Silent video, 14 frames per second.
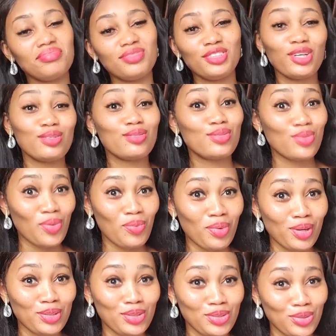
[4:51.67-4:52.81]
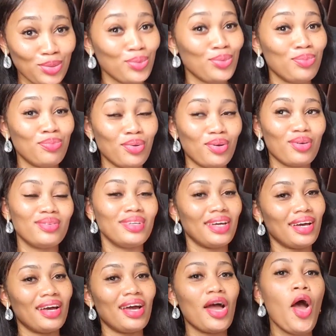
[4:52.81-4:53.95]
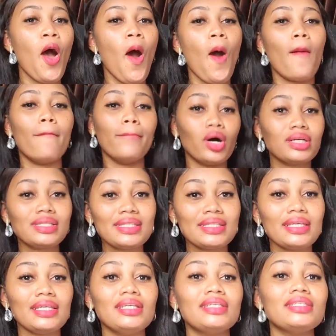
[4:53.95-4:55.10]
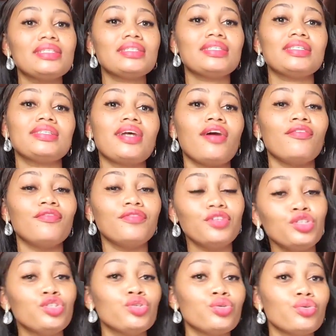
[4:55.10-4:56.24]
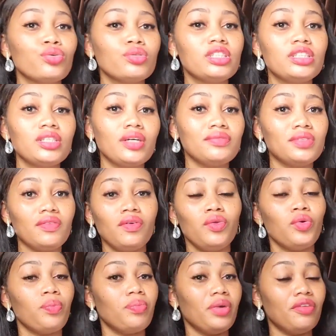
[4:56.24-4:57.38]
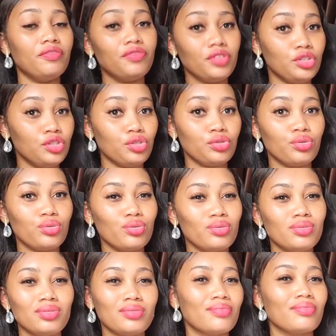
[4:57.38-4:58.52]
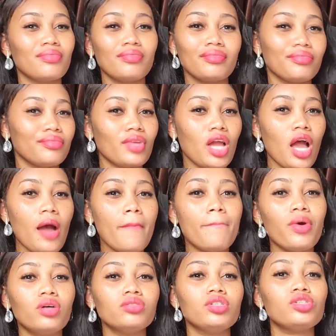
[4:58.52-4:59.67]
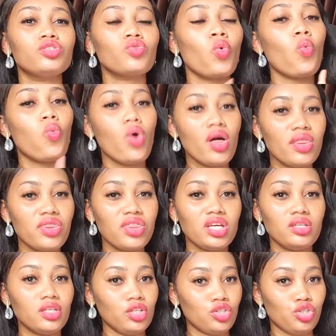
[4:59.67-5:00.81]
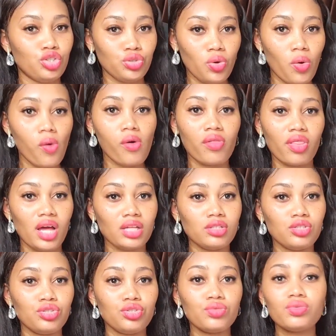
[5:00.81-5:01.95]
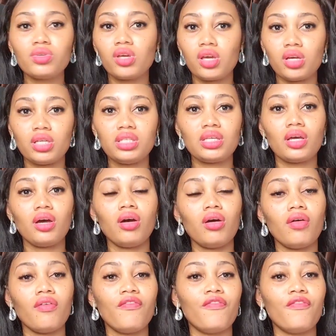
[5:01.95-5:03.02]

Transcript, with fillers: not so much though, but yeah, unboxing, sit down videos, self-development videos. But just one thing is sure, that you would get a